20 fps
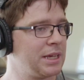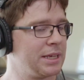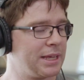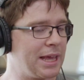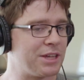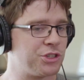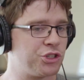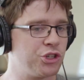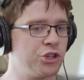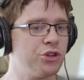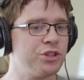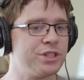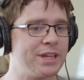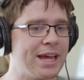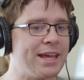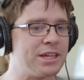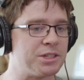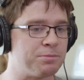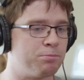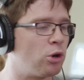so your
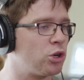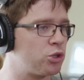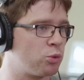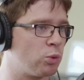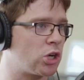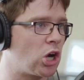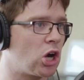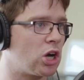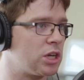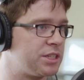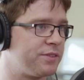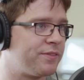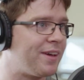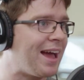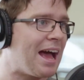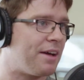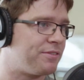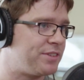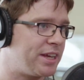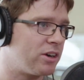day is booked regardless of
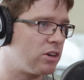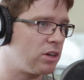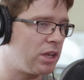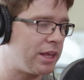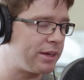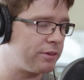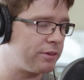half day or length.